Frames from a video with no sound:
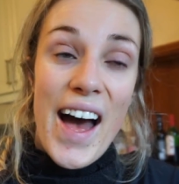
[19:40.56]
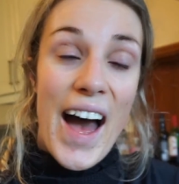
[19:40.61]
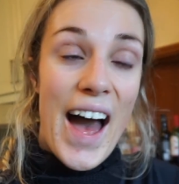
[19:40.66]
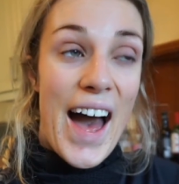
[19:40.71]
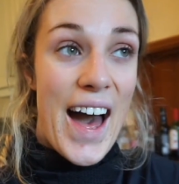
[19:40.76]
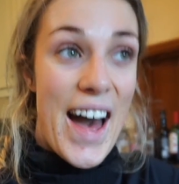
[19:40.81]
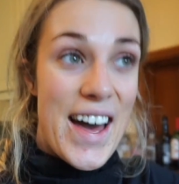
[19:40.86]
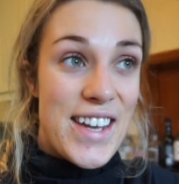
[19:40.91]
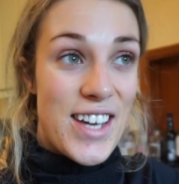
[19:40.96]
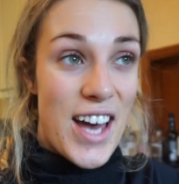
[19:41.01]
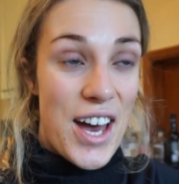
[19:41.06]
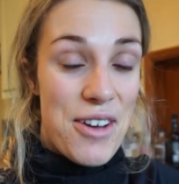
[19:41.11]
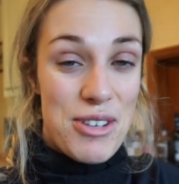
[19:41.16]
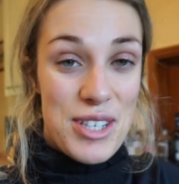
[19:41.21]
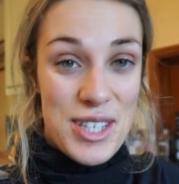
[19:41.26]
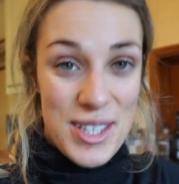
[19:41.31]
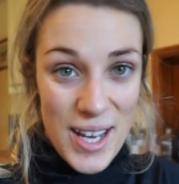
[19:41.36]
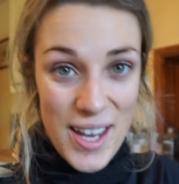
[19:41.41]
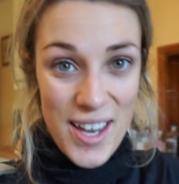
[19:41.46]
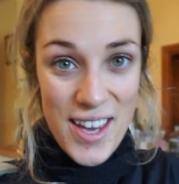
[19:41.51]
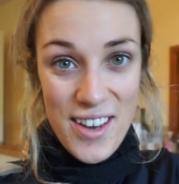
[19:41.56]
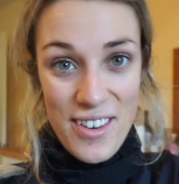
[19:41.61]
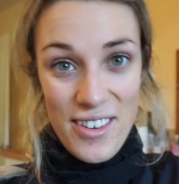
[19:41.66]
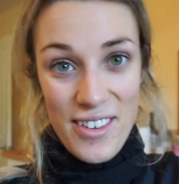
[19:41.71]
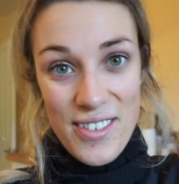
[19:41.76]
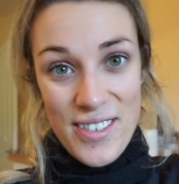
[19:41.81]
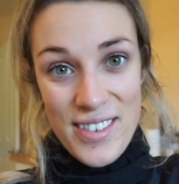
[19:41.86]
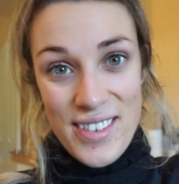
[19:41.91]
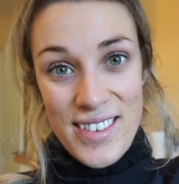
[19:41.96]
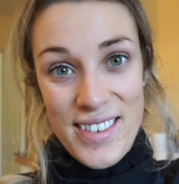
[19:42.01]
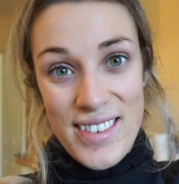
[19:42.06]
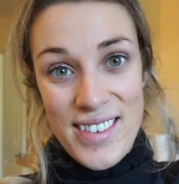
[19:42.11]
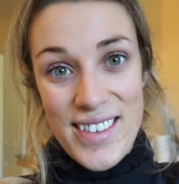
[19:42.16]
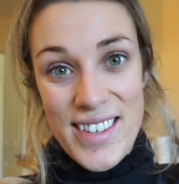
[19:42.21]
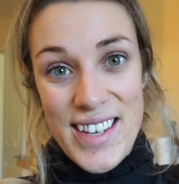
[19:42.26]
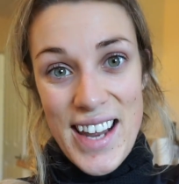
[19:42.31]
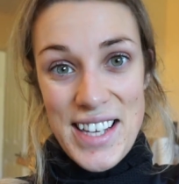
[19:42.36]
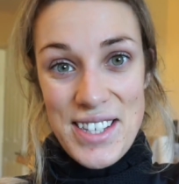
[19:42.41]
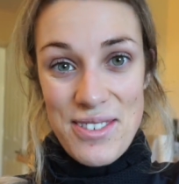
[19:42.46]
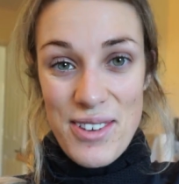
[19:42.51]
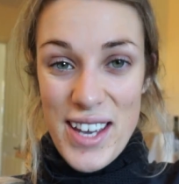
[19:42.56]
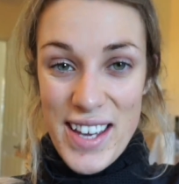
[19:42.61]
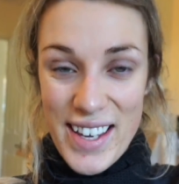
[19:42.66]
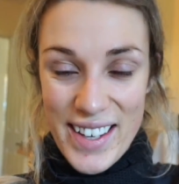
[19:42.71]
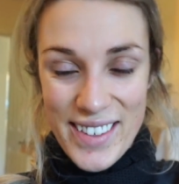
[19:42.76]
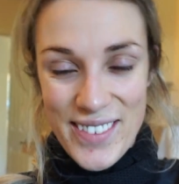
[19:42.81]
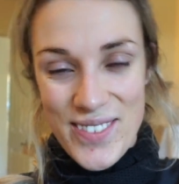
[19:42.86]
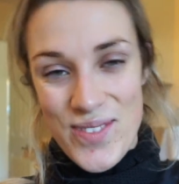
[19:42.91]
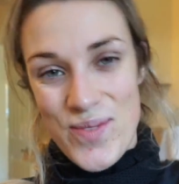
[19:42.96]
and I will see you next week.